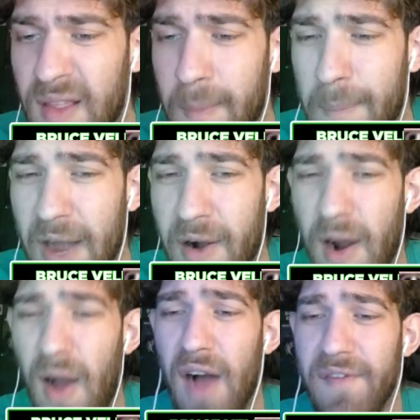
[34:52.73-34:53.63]
better
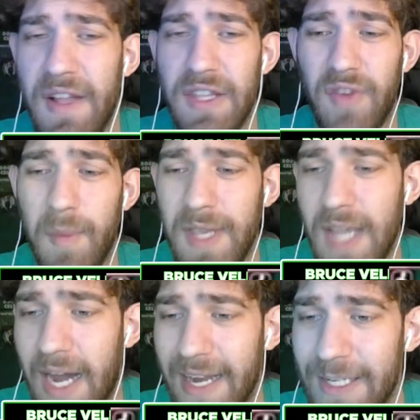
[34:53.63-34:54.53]
offense from
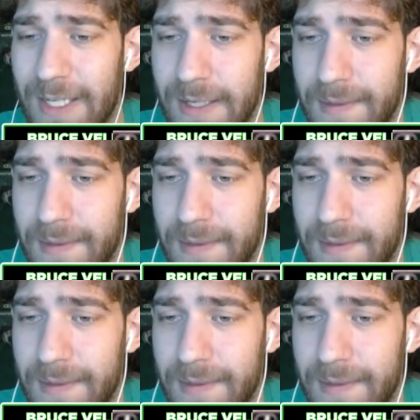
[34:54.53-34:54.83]
Giannis.